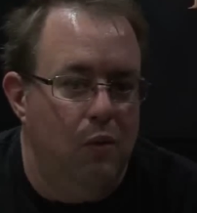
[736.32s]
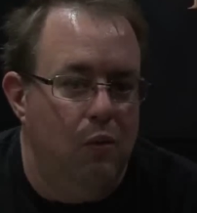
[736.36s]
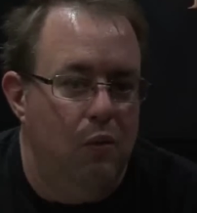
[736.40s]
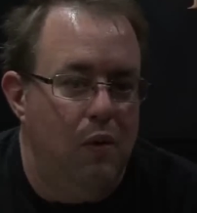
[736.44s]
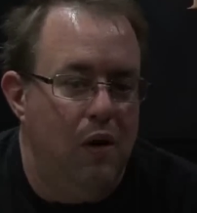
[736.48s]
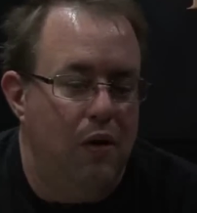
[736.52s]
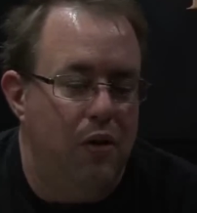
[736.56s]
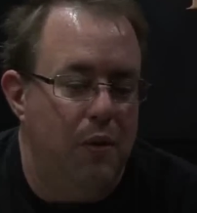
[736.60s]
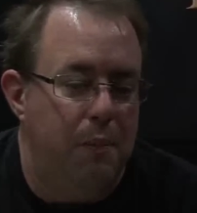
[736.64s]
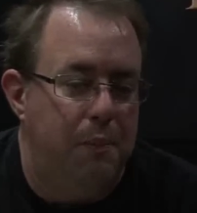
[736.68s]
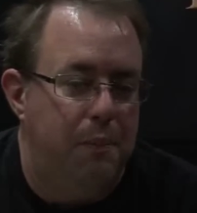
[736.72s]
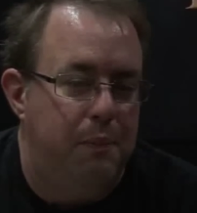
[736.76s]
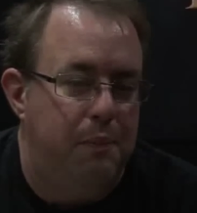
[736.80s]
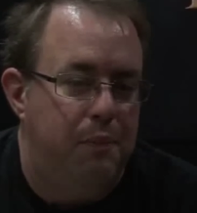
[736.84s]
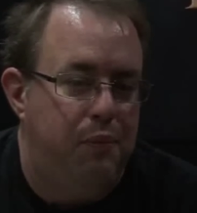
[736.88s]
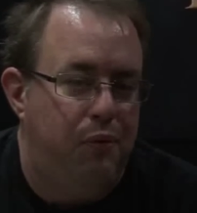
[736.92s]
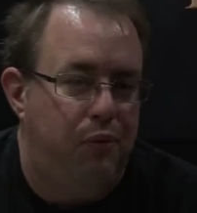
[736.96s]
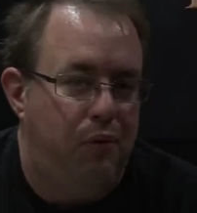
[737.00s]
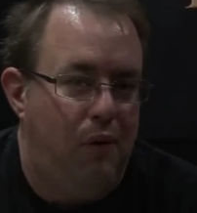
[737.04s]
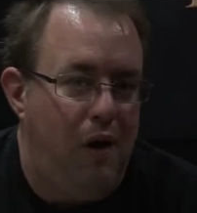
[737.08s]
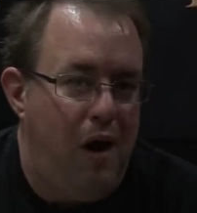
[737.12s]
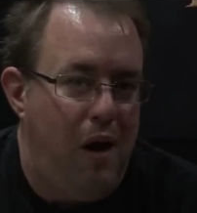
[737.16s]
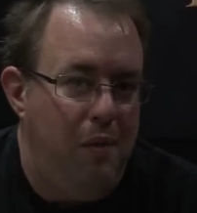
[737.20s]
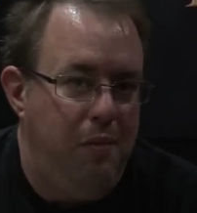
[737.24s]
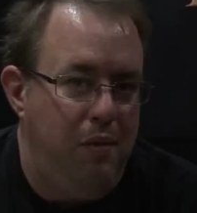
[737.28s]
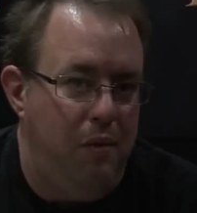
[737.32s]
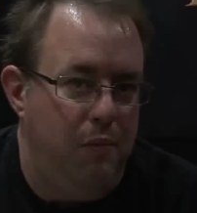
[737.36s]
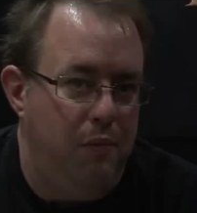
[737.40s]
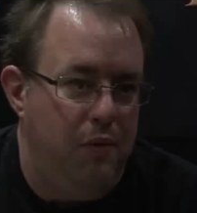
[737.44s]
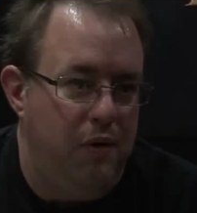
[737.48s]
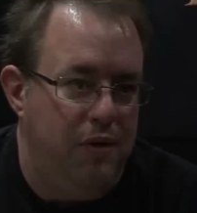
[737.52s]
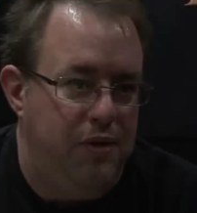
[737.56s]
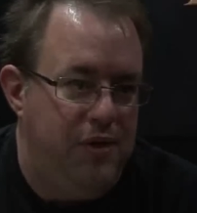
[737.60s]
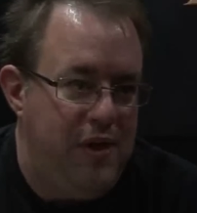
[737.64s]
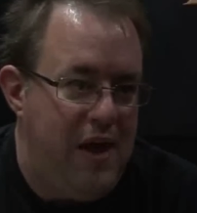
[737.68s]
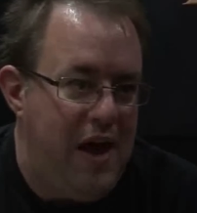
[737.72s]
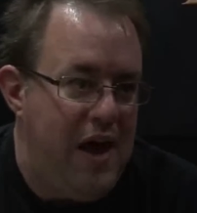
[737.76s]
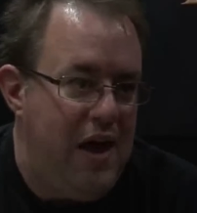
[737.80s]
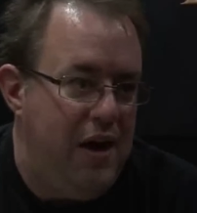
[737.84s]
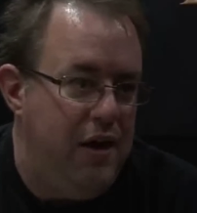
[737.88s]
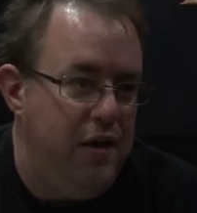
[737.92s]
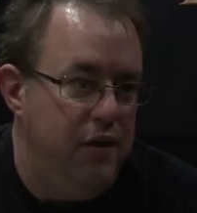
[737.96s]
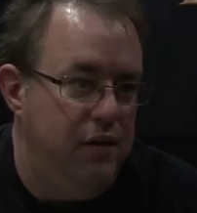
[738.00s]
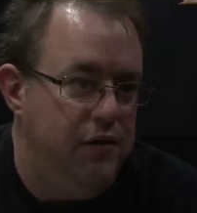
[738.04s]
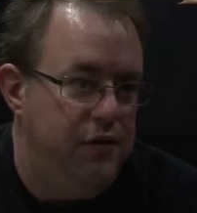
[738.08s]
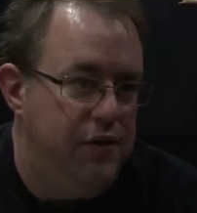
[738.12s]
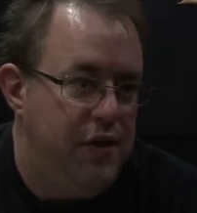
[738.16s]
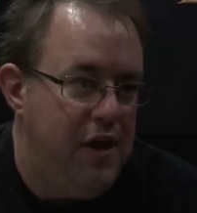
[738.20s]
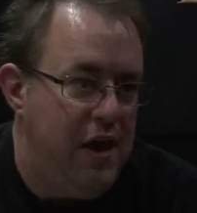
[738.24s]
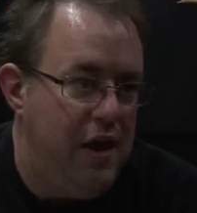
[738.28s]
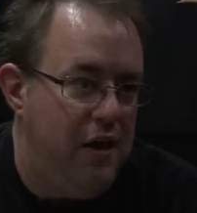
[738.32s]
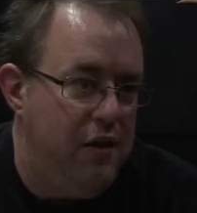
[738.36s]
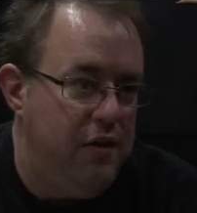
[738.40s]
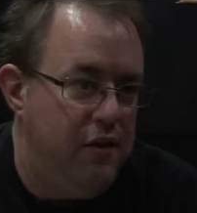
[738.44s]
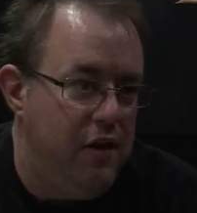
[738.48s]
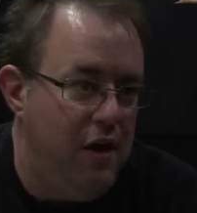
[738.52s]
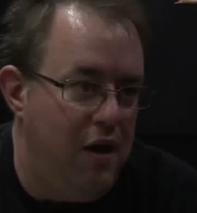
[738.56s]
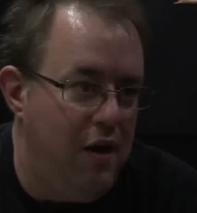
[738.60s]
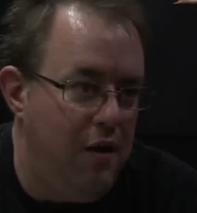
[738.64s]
Well, the problem with that is that